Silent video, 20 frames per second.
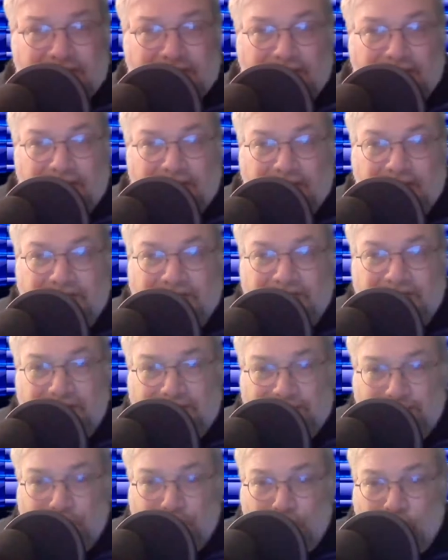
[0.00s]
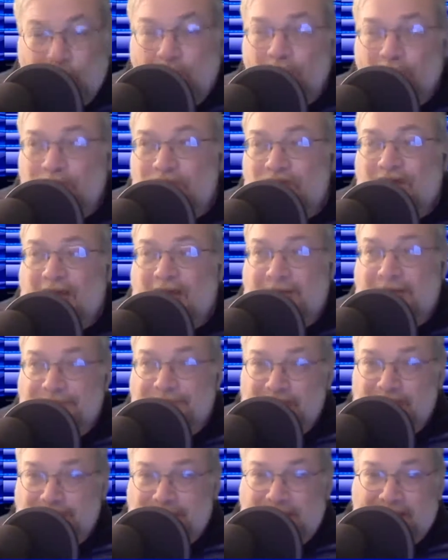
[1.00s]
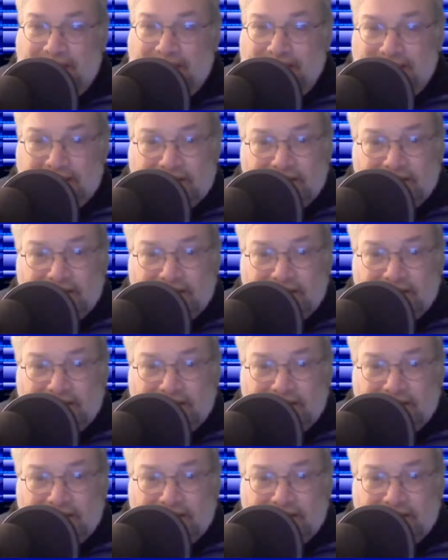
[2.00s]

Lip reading: It's worth every penny.